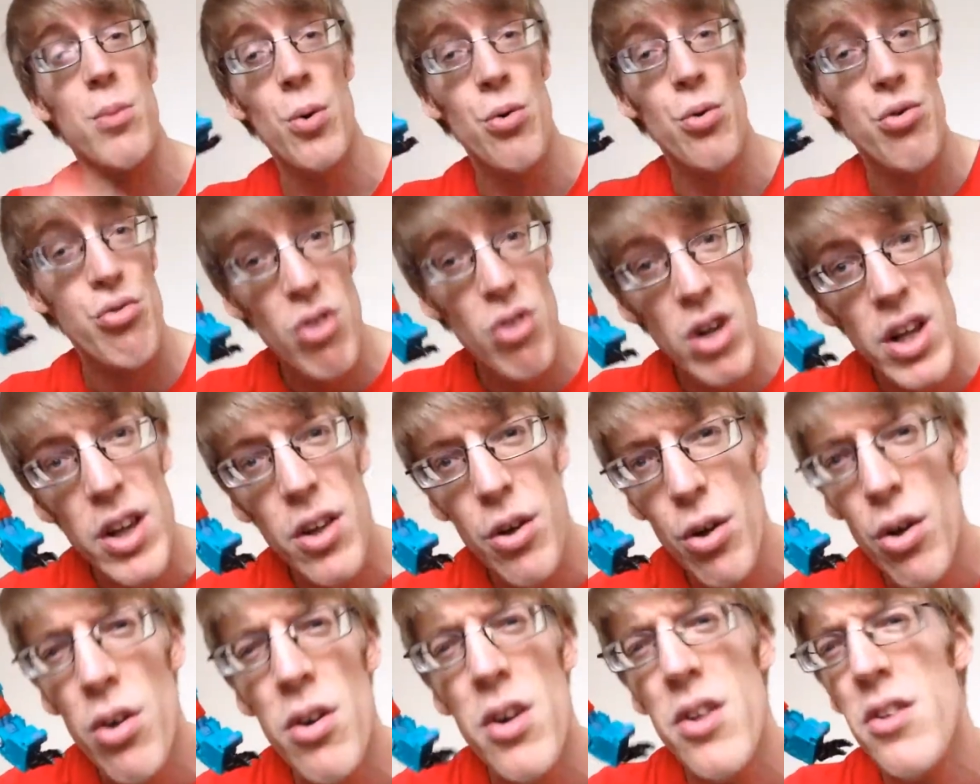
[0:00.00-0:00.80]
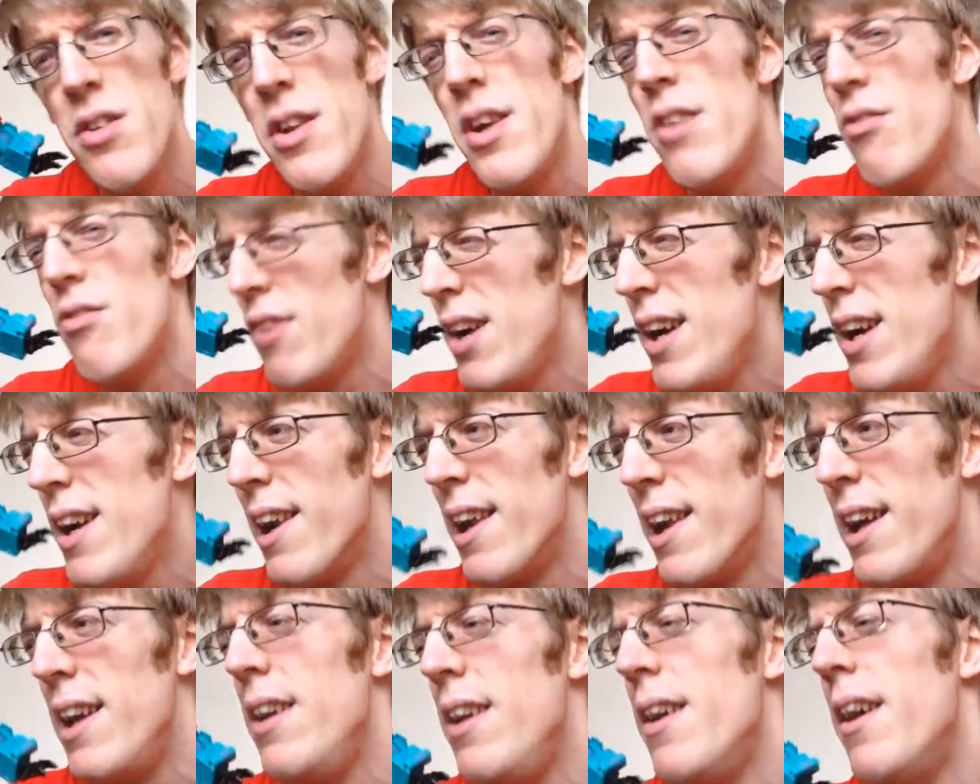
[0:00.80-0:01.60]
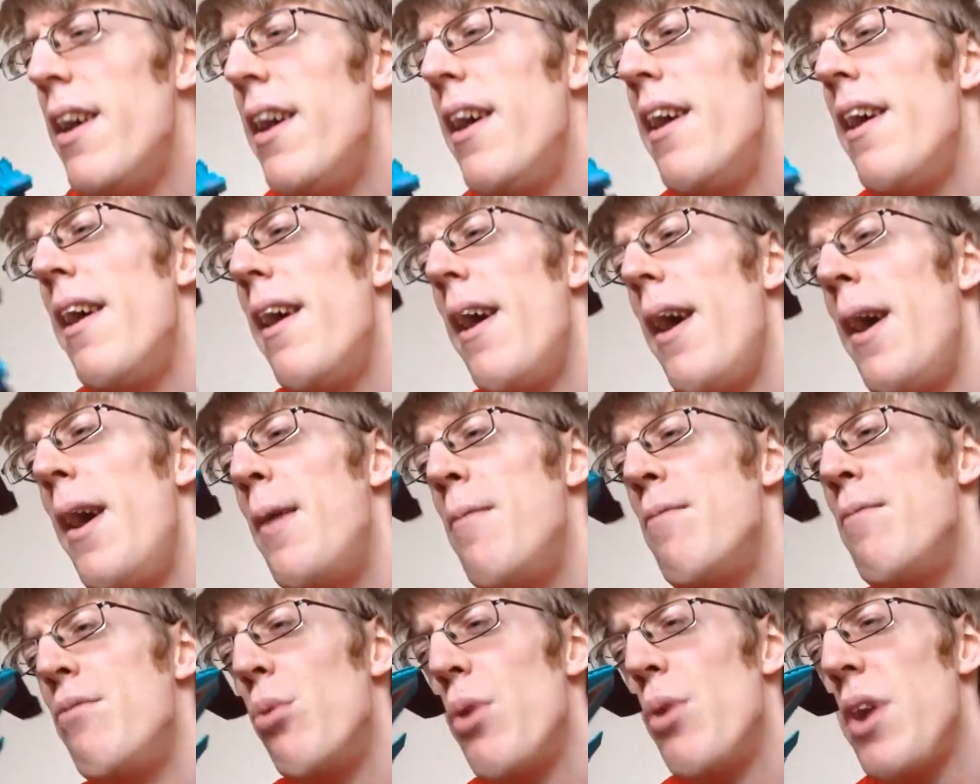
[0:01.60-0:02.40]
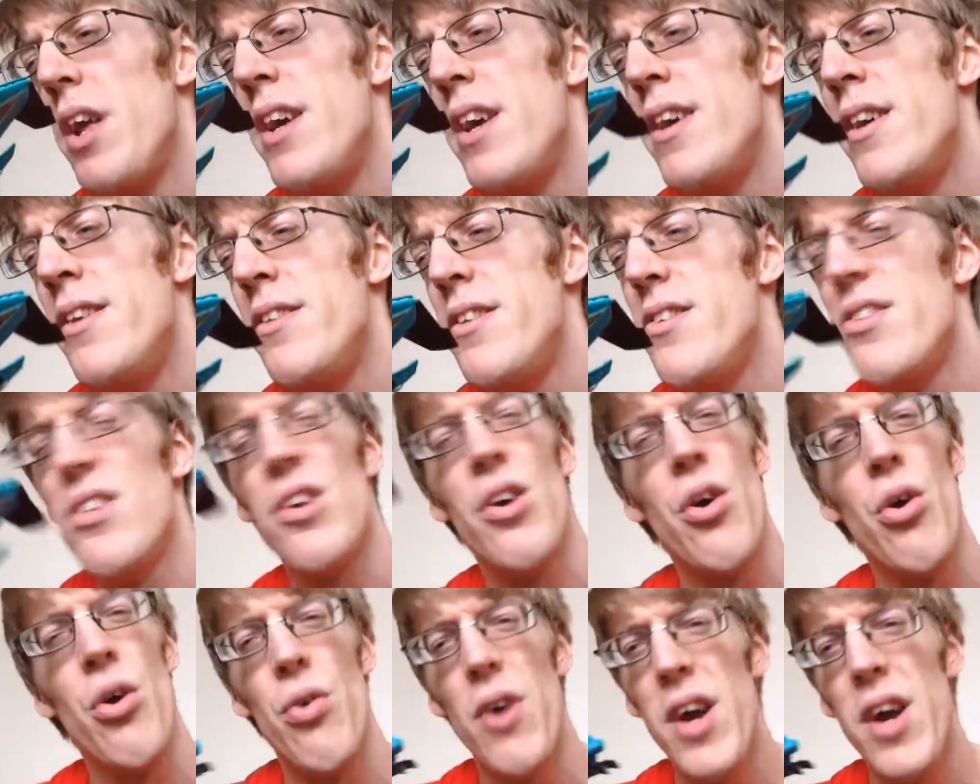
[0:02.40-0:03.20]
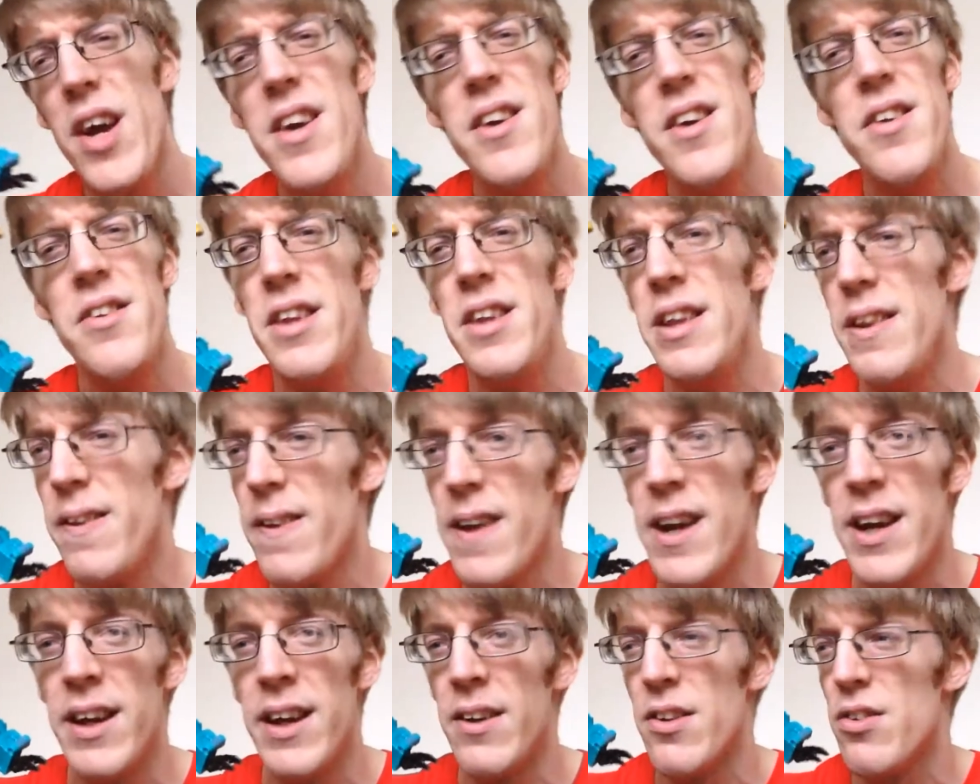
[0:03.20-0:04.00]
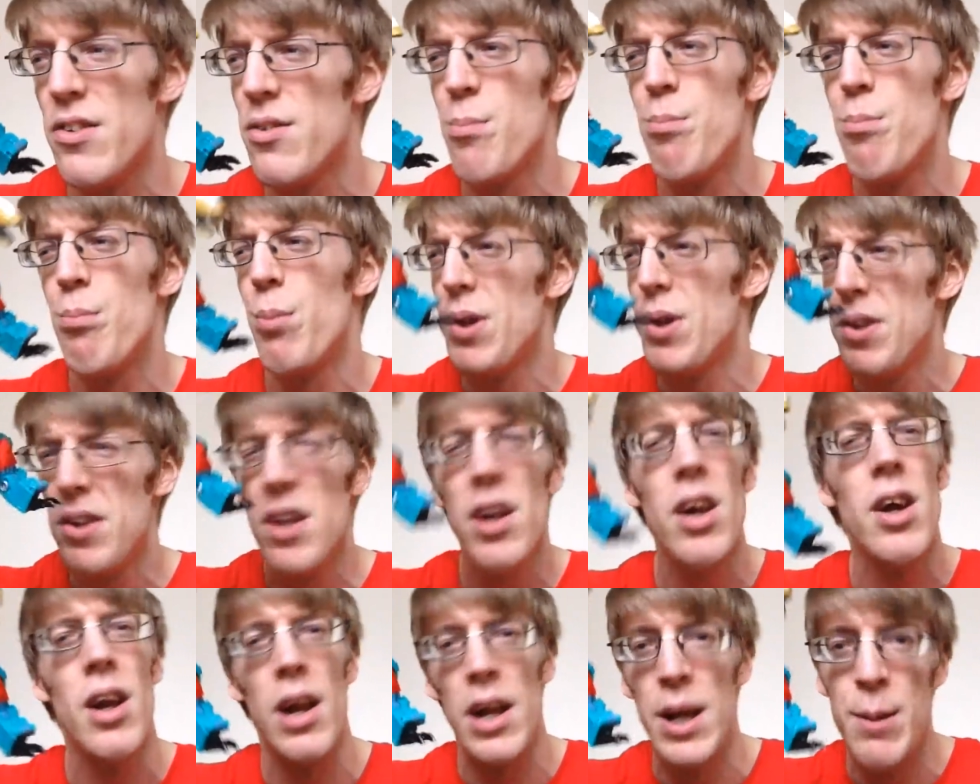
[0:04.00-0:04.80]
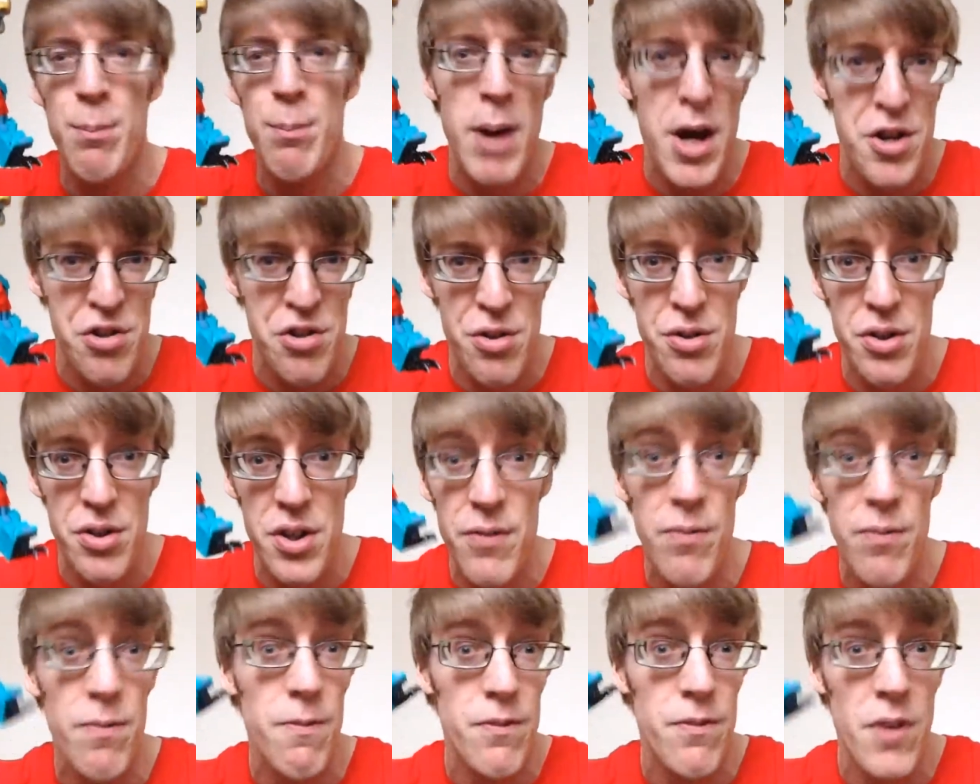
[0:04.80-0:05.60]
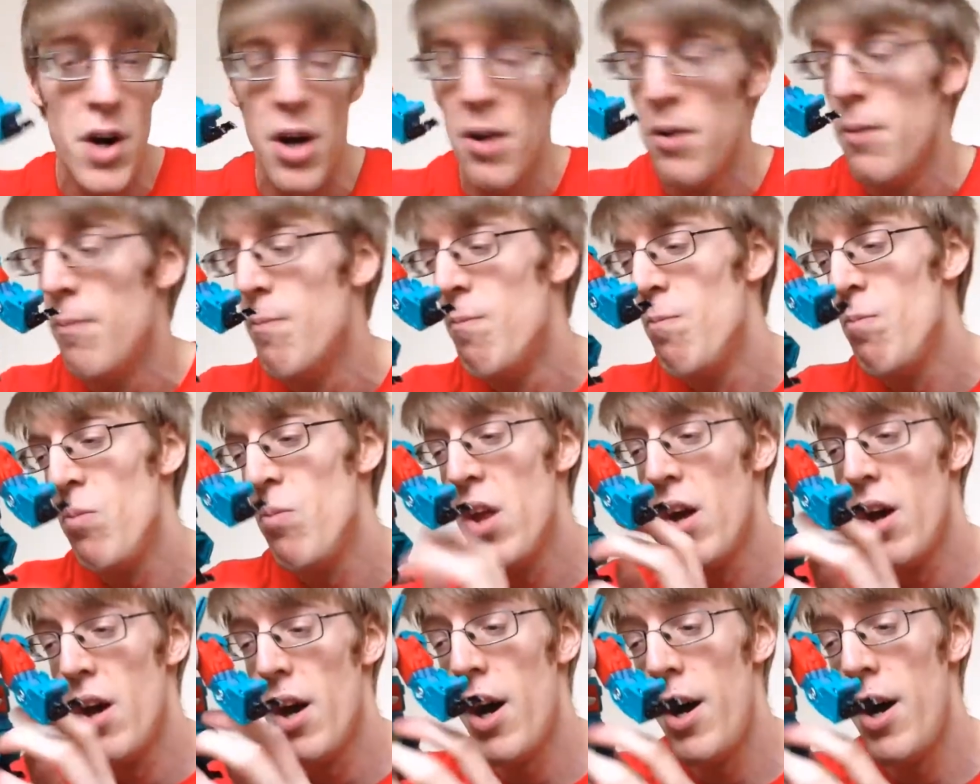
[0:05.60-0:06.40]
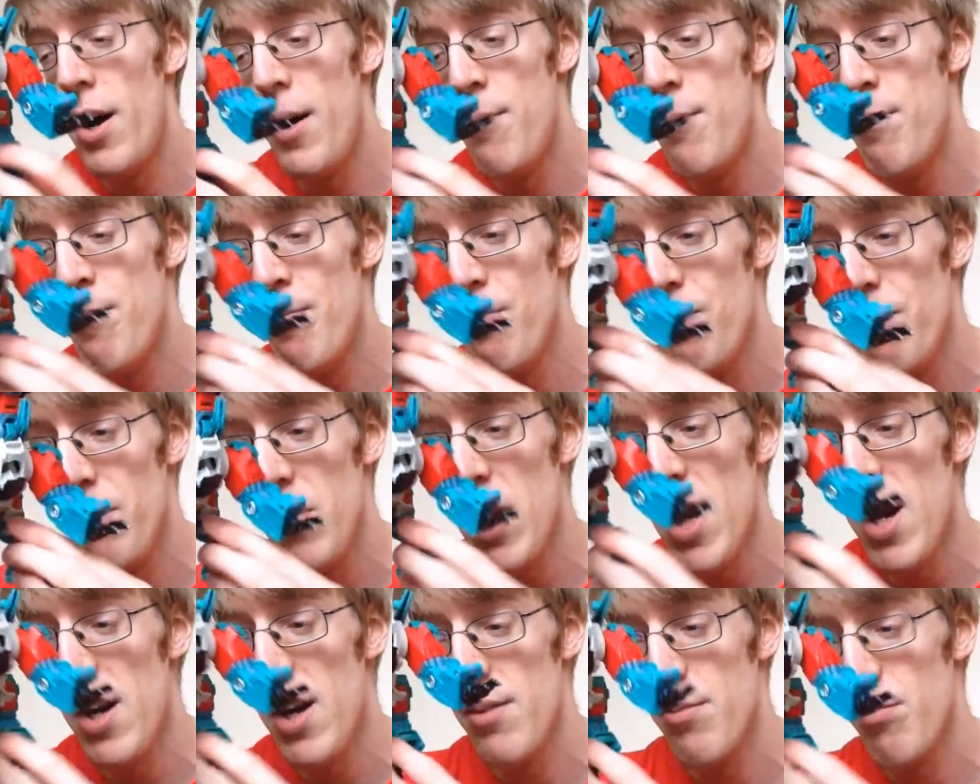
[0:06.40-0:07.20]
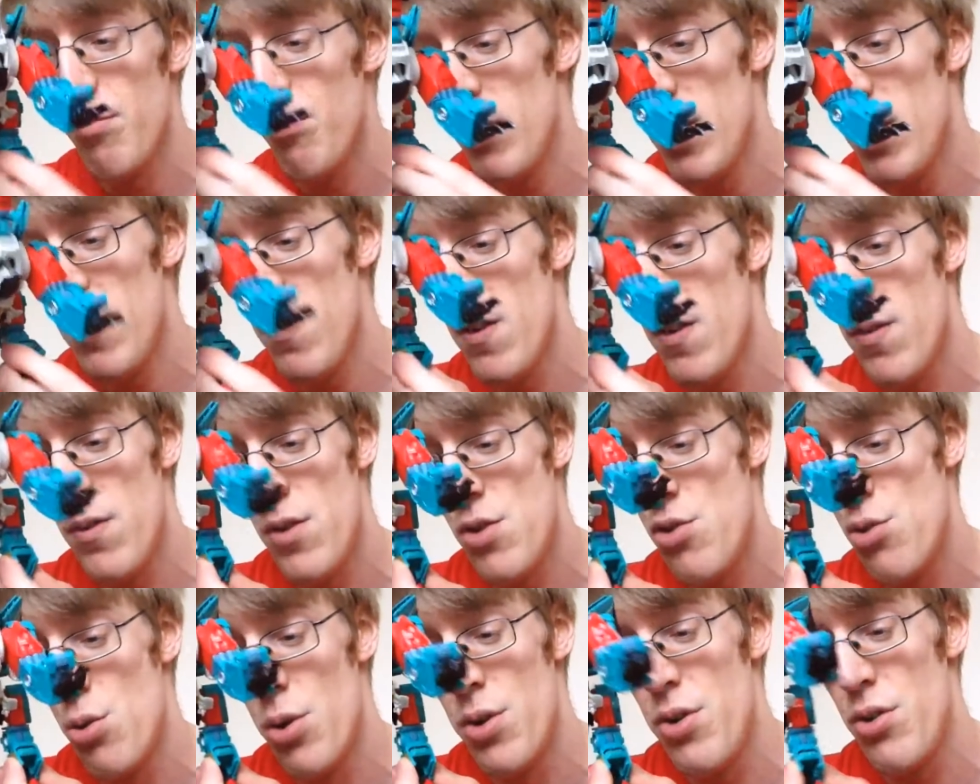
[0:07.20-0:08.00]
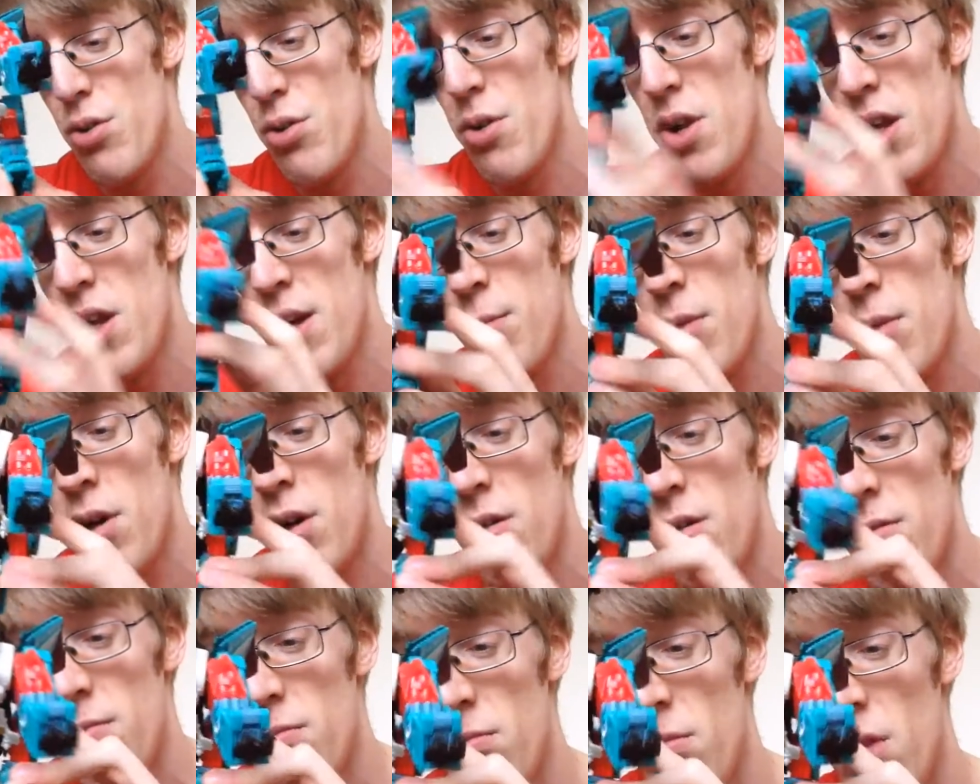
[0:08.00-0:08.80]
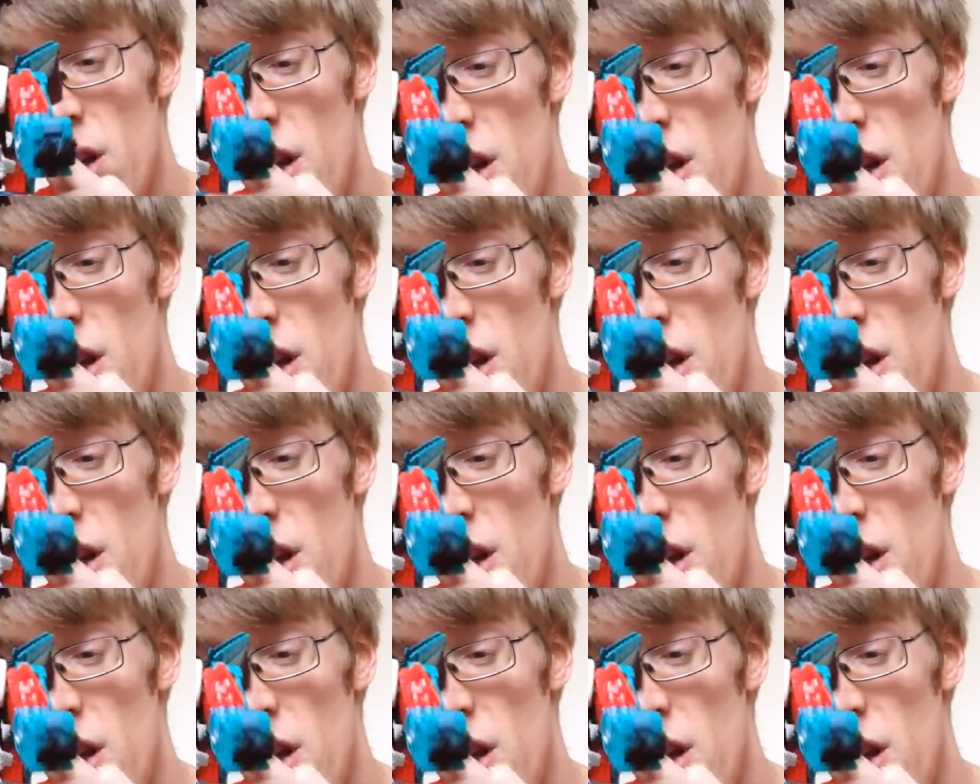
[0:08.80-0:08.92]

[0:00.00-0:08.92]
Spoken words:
mold's really good, isn't it, really? For what it is, it's a crazy thing, it's particularly imaginative and fun. The joints on him are,